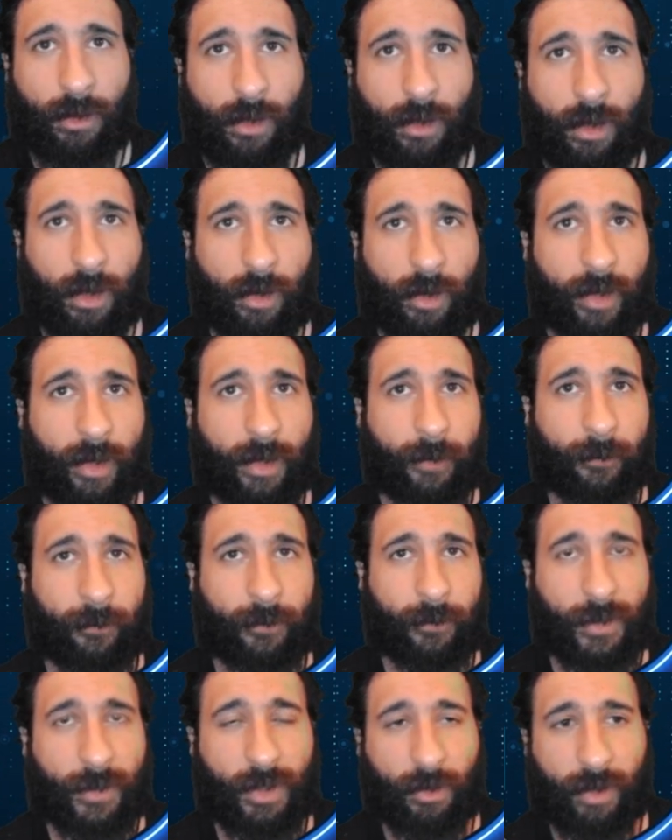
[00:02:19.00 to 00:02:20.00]
All right.
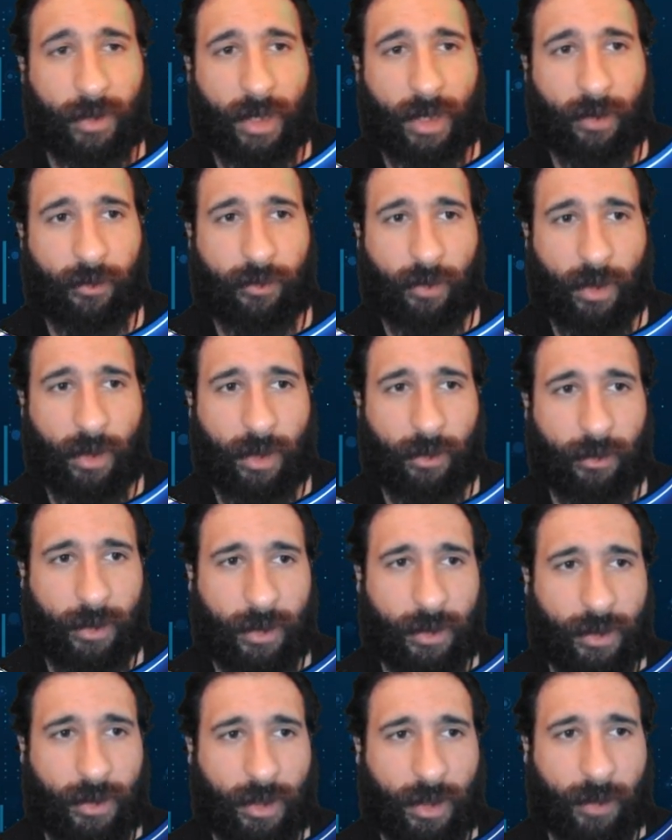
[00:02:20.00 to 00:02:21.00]
So we got a frog with a
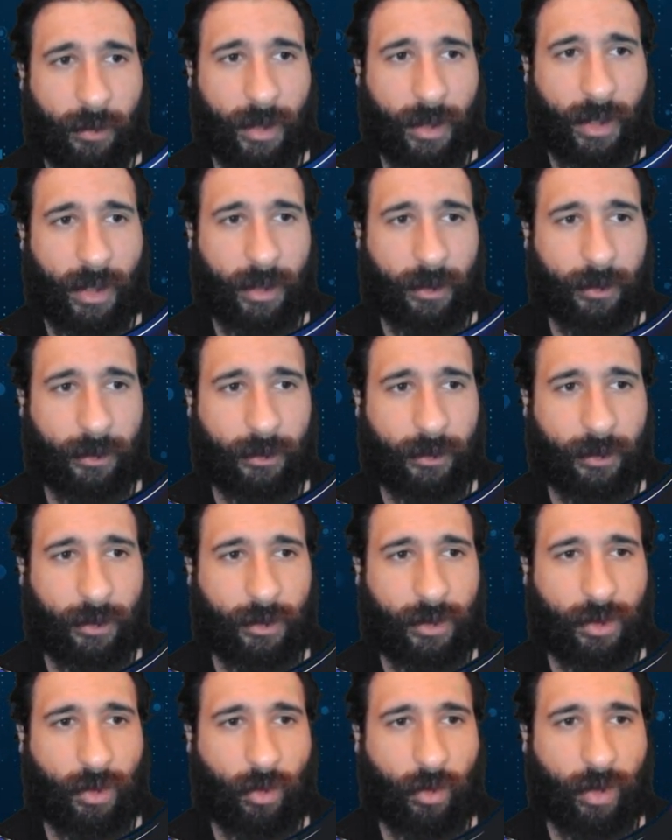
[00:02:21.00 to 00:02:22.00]
top hat,
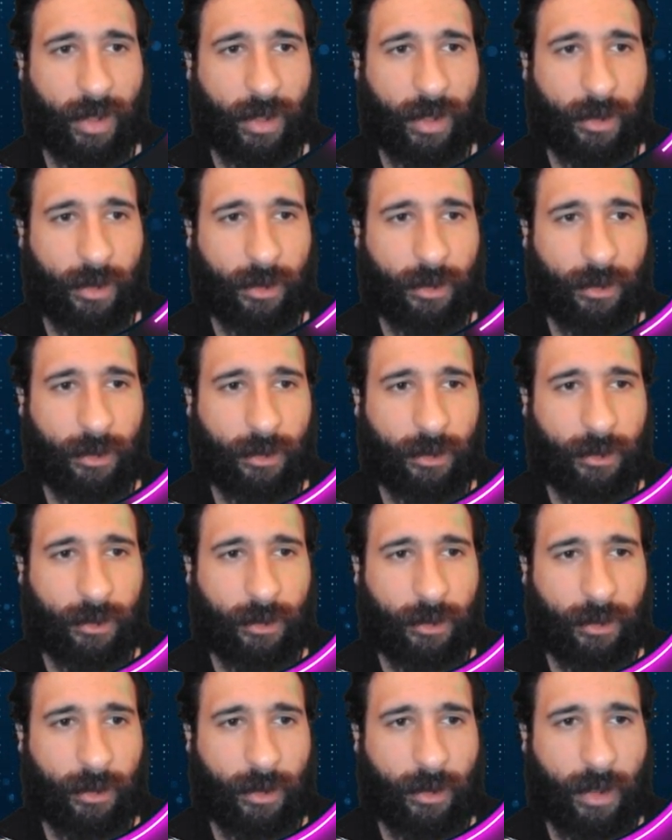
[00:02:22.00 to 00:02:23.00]
square,
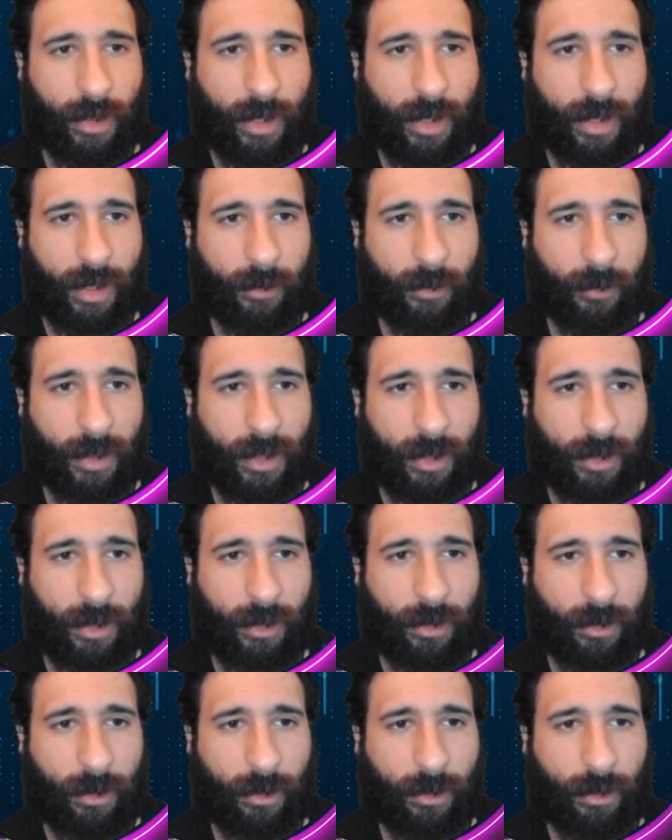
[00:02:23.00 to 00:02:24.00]
anime,
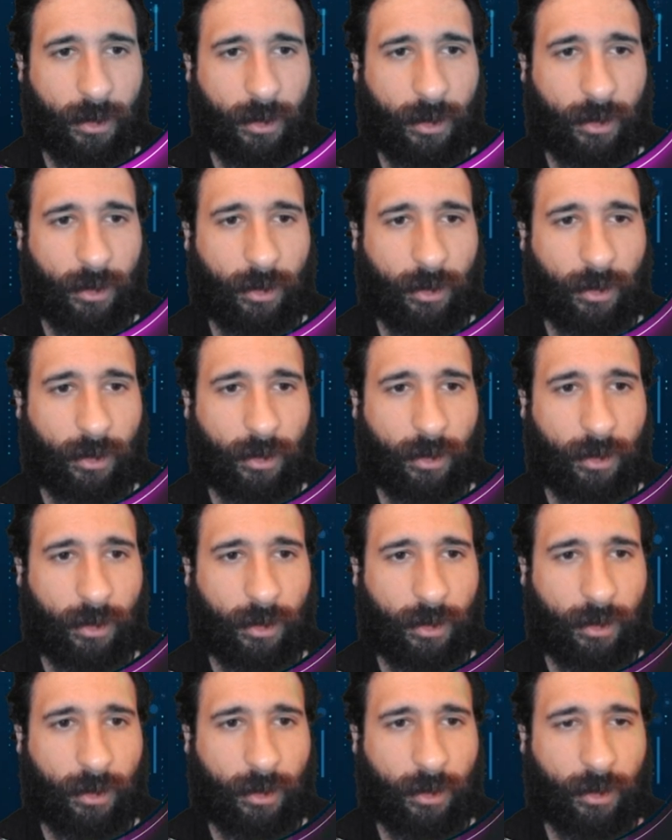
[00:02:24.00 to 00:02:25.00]

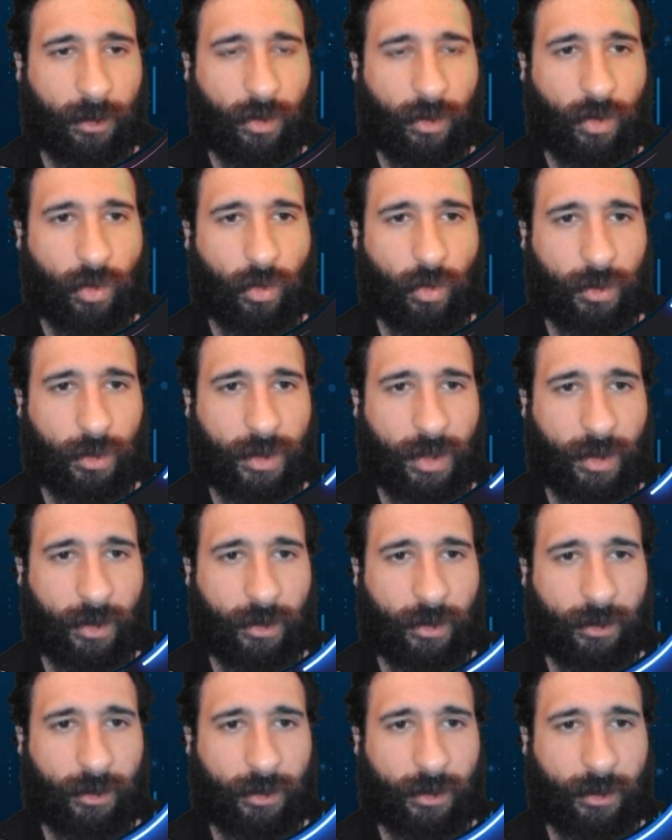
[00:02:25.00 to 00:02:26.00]
cool
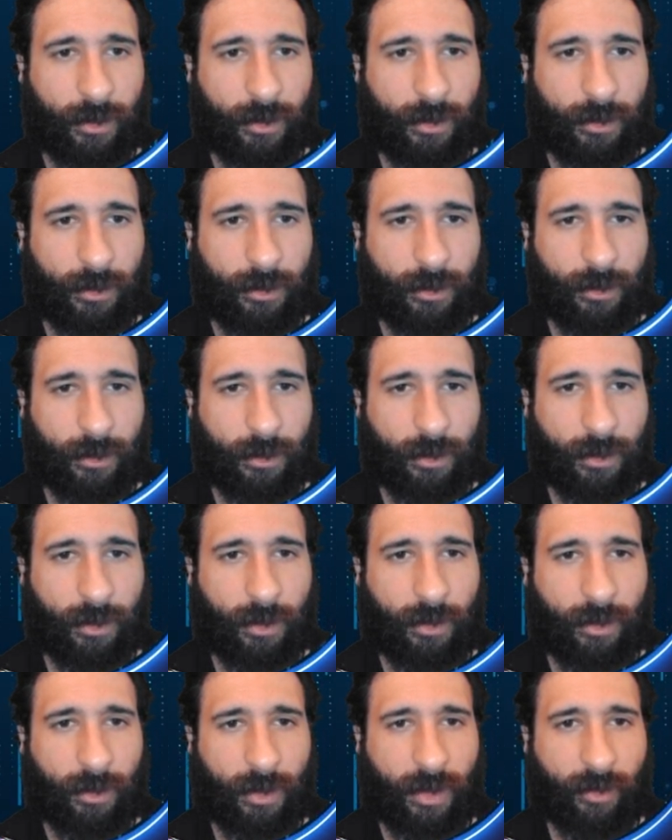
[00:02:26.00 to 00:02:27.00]
tone.
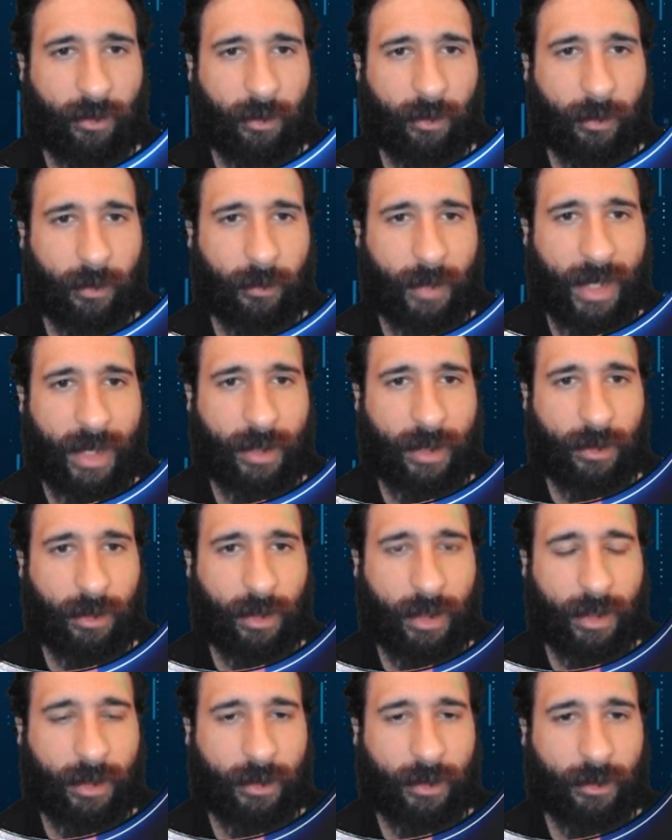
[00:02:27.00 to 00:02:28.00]
Give him a
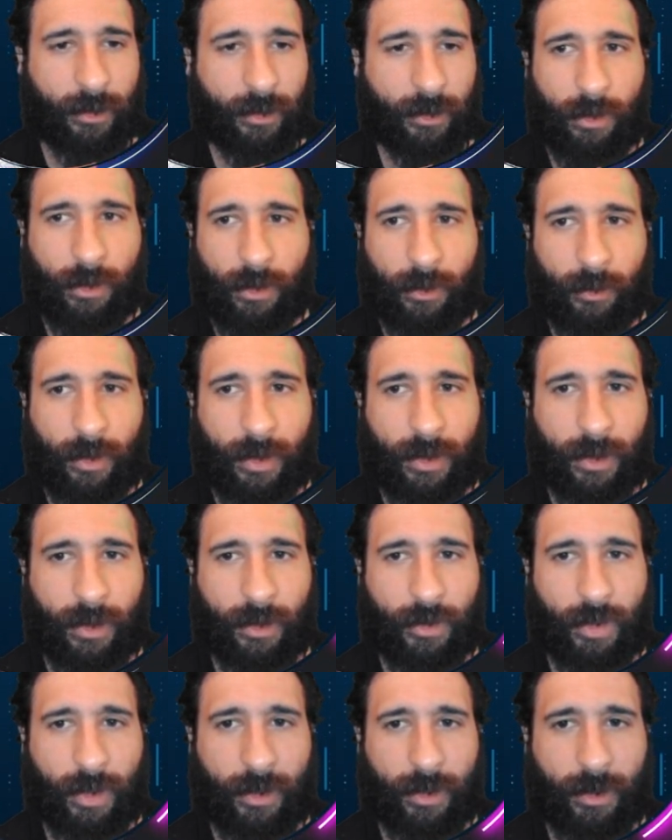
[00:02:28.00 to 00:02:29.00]
backlight. I'm not going to
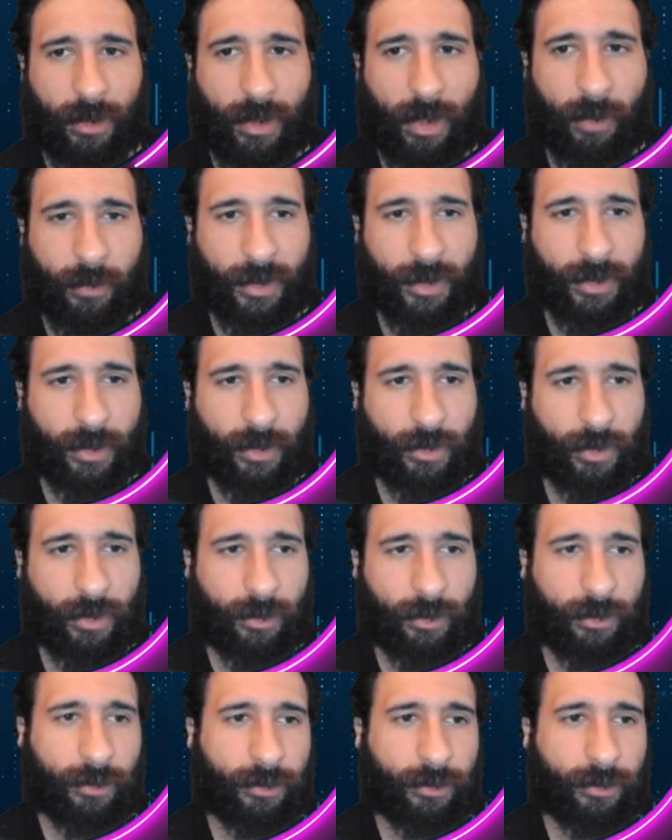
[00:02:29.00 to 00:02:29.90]
change the composition.